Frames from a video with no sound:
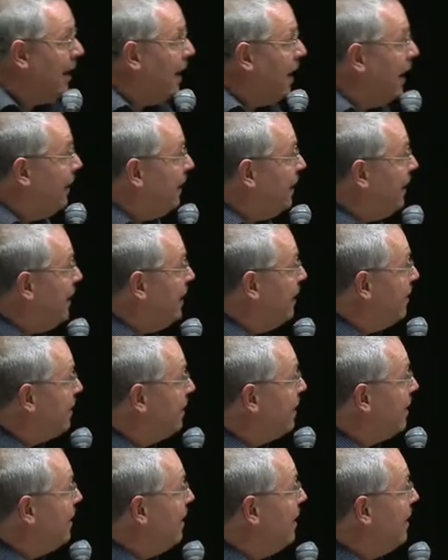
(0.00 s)
And
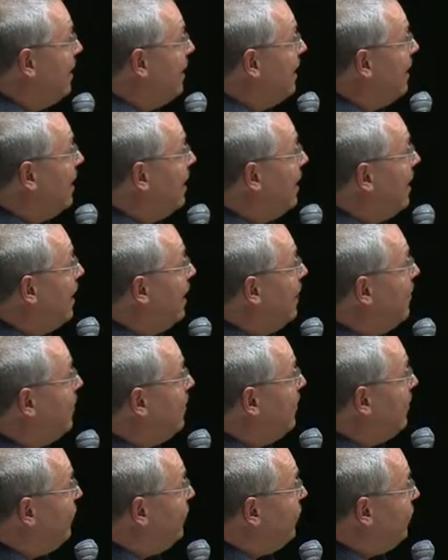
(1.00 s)
here
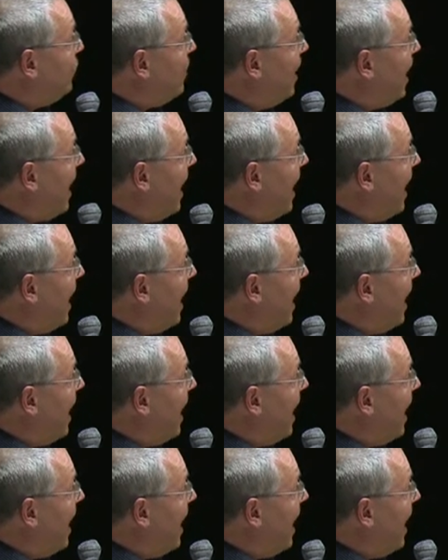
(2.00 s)
if you